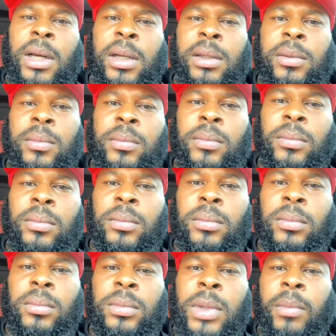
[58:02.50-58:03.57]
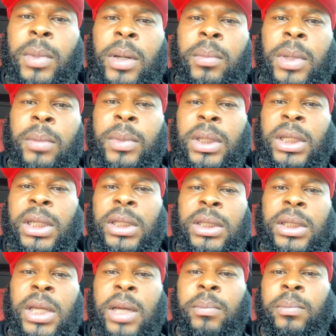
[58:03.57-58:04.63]
I'm going to
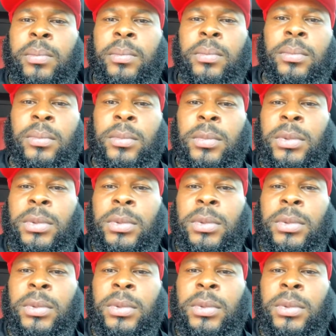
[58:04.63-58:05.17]
leave something.